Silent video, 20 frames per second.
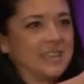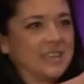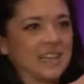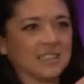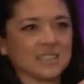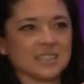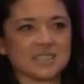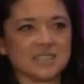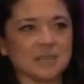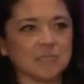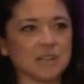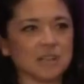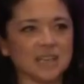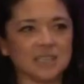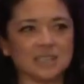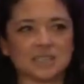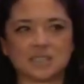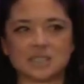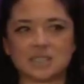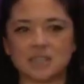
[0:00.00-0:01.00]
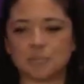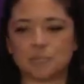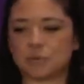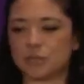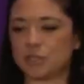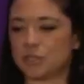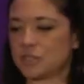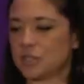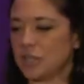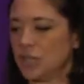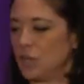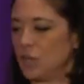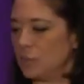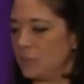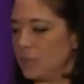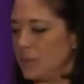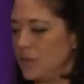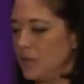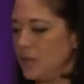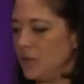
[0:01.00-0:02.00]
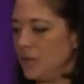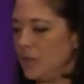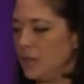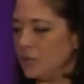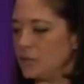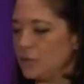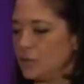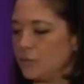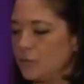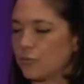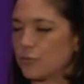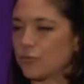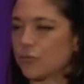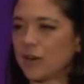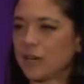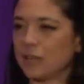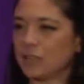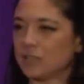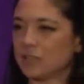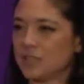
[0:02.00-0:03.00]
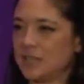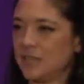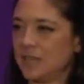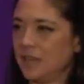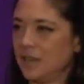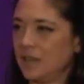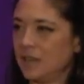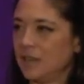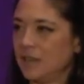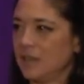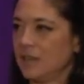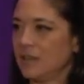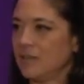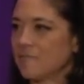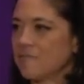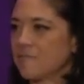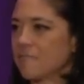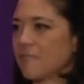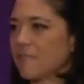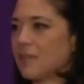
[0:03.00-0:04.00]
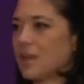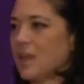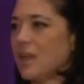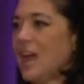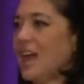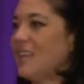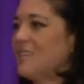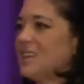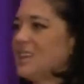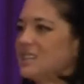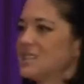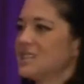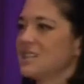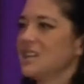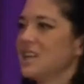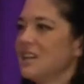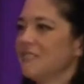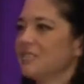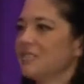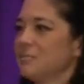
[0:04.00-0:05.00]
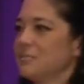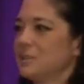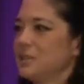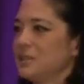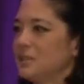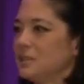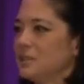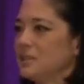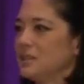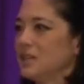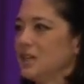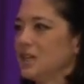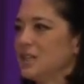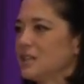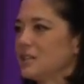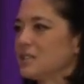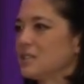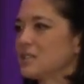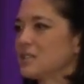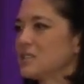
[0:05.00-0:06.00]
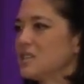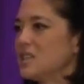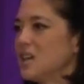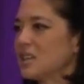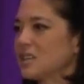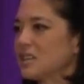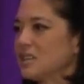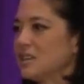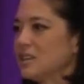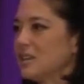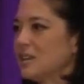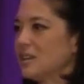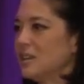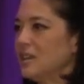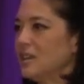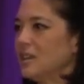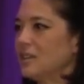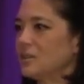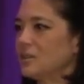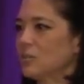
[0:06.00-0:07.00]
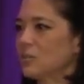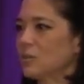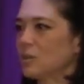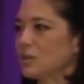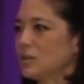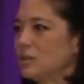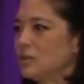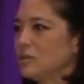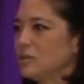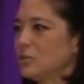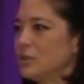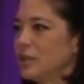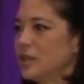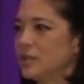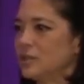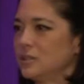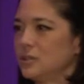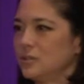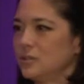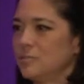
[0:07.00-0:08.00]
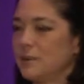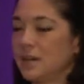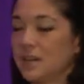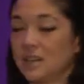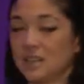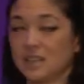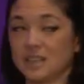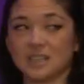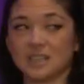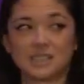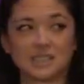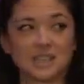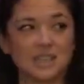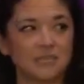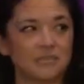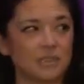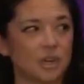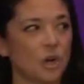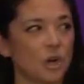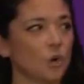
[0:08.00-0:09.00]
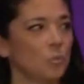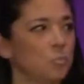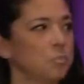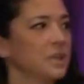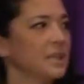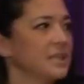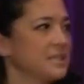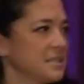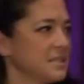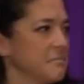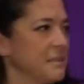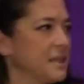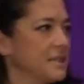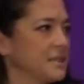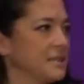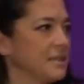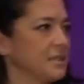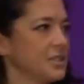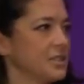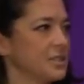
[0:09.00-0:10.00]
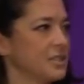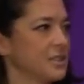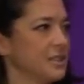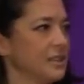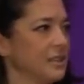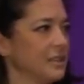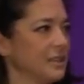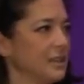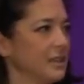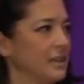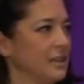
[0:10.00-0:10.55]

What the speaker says: down some kind of slippery slope to frailty, and that it's inevitable, and that there's nothing in the world we can do about it. And that's kind of a hopeless message, isn't it?